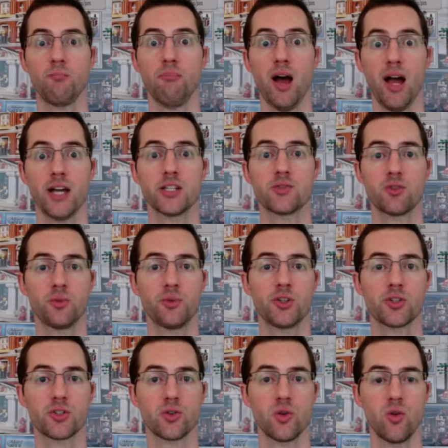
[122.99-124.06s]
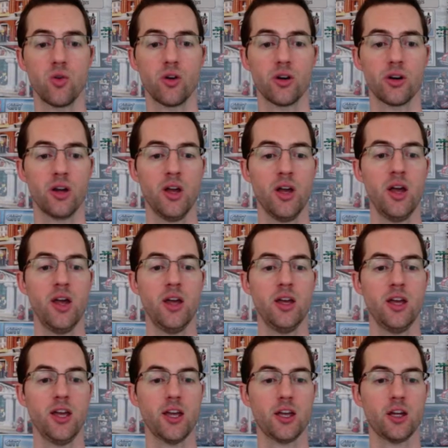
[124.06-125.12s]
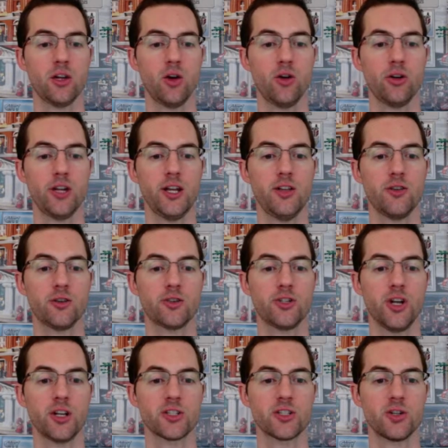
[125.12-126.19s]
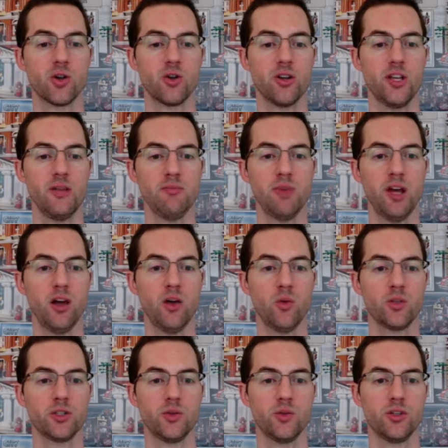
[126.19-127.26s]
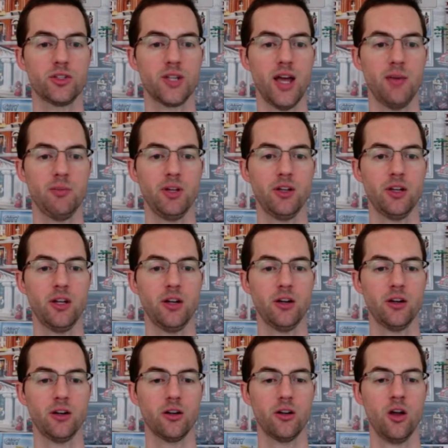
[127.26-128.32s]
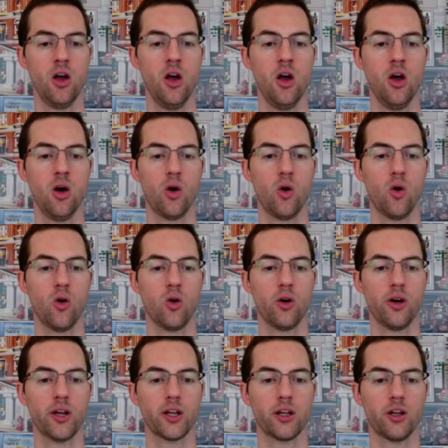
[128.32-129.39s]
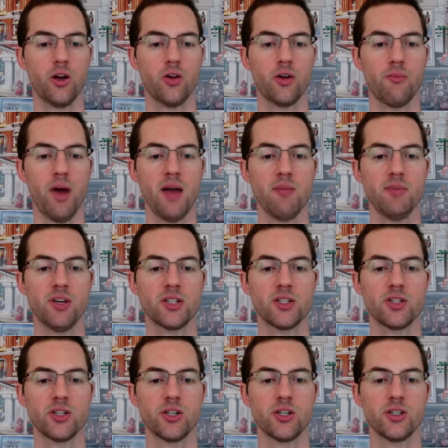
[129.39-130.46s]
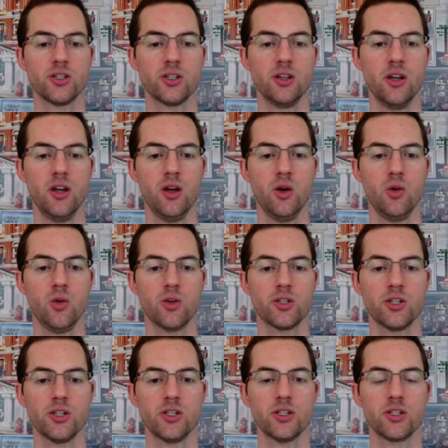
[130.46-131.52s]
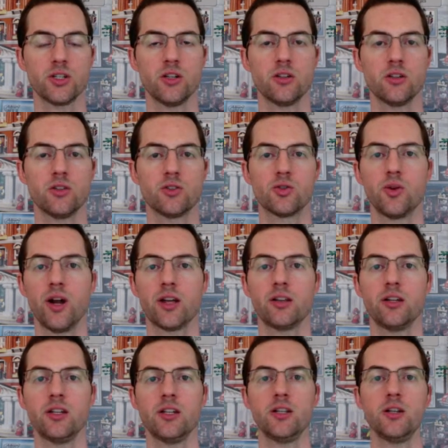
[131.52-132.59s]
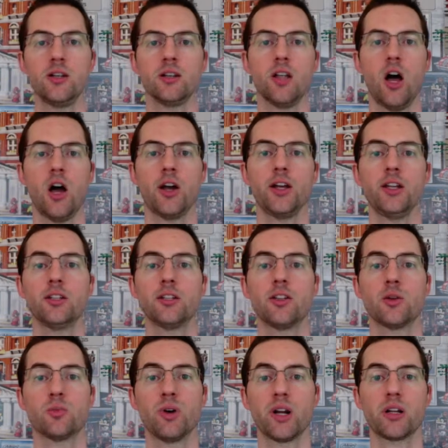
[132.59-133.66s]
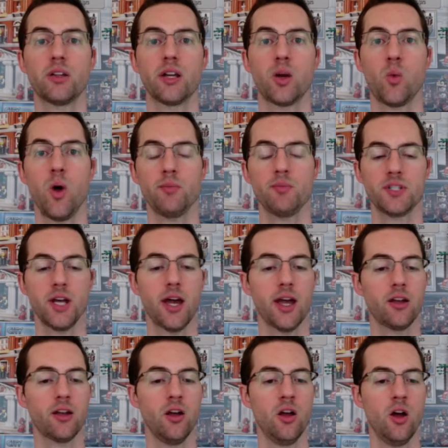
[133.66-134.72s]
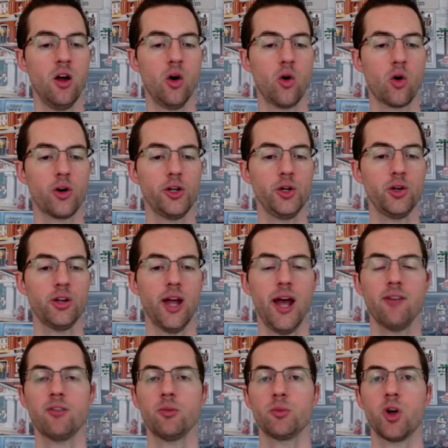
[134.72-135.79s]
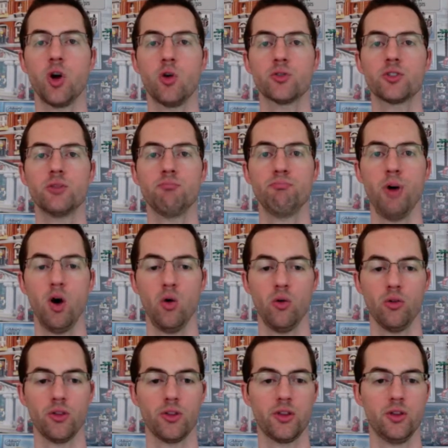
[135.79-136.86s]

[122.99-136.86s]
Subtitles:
buys from your store, it can go to either just your email, which you would type in here, or it can go to My Messages, which is directly logging into the BrickLink website, or you can have them go to both.